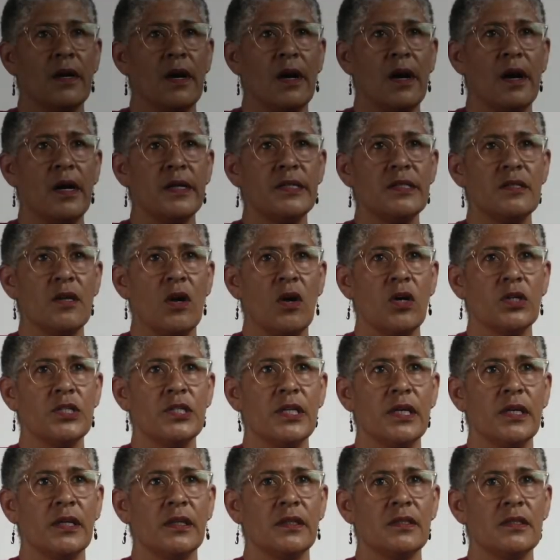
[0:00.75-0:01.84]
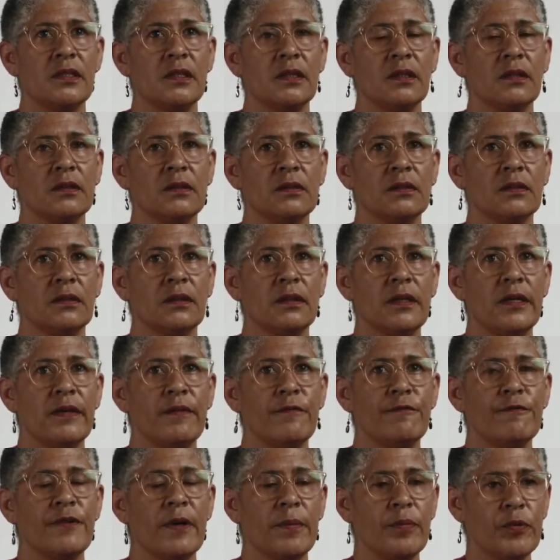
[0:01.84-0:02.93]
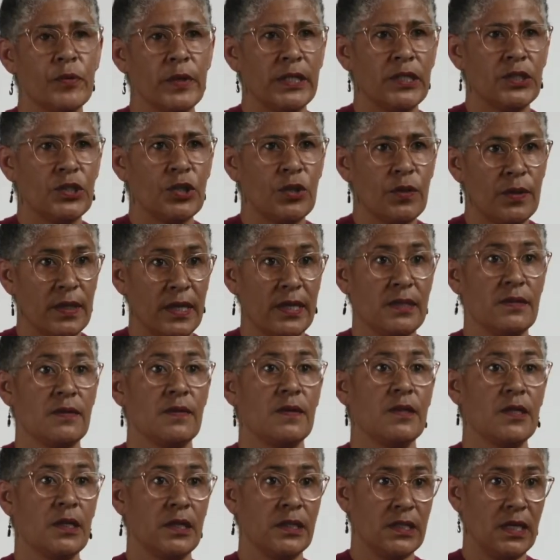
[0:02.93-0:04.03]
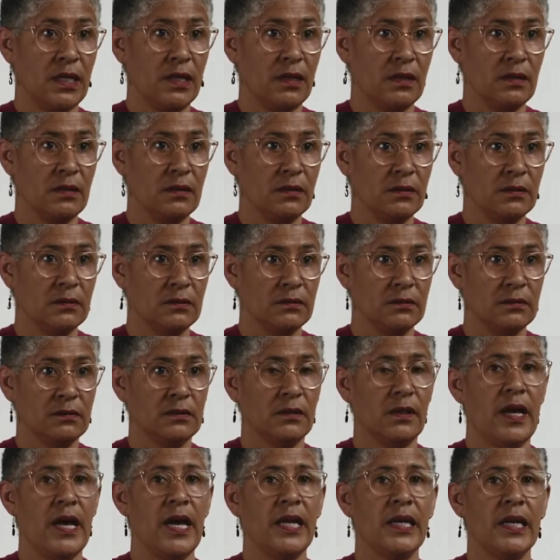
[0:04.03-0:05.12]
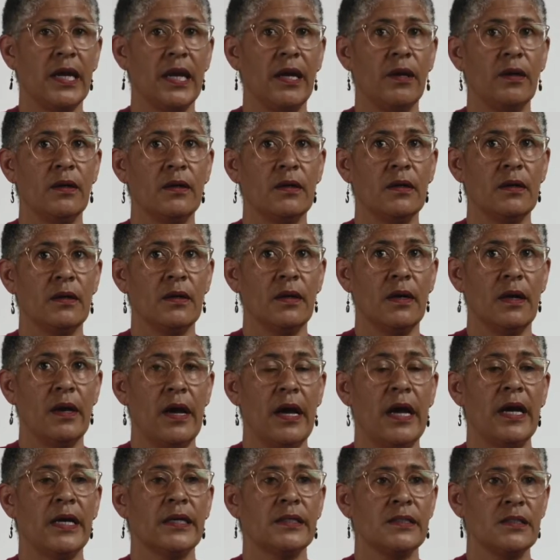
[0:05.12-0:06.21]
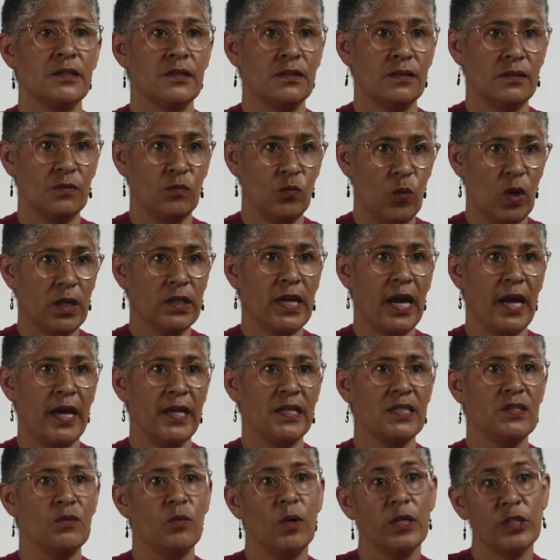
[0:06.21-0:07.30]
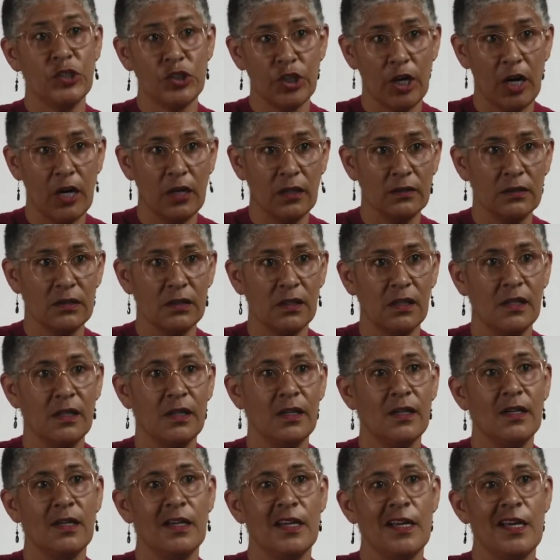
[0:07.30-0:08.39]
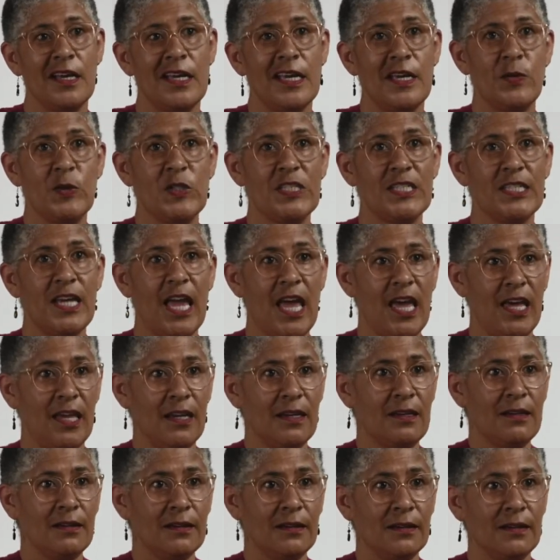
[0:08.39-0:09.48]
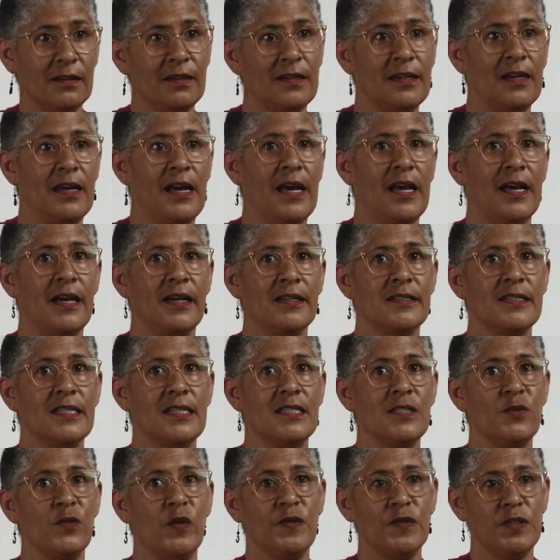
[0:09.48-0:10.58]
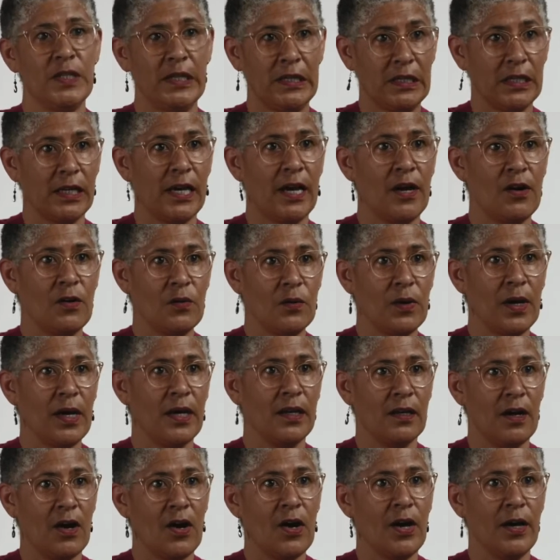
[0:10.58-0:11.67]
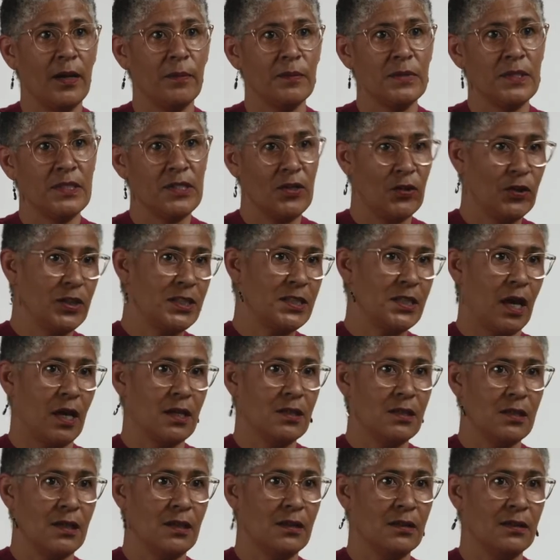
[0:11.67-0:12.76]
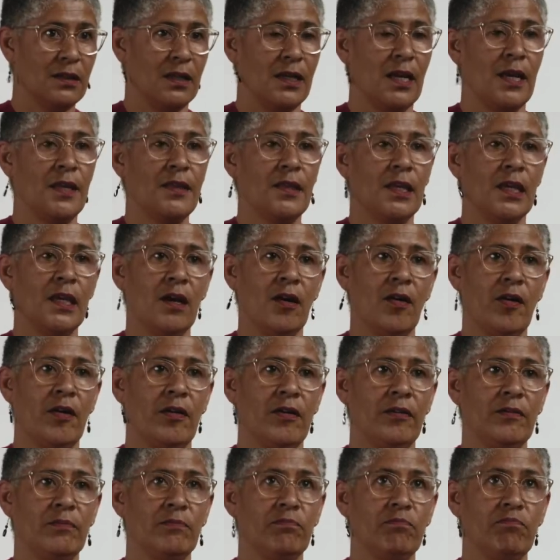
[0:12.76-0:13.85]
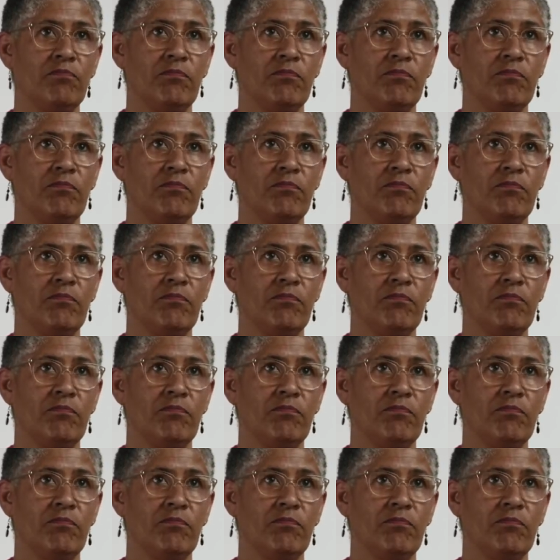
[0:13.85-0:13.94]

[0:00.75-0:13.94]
I started in February 2013 and I had one case, one child. He was 10 and he's 15 now, and I'm still his CASA, and I think I'm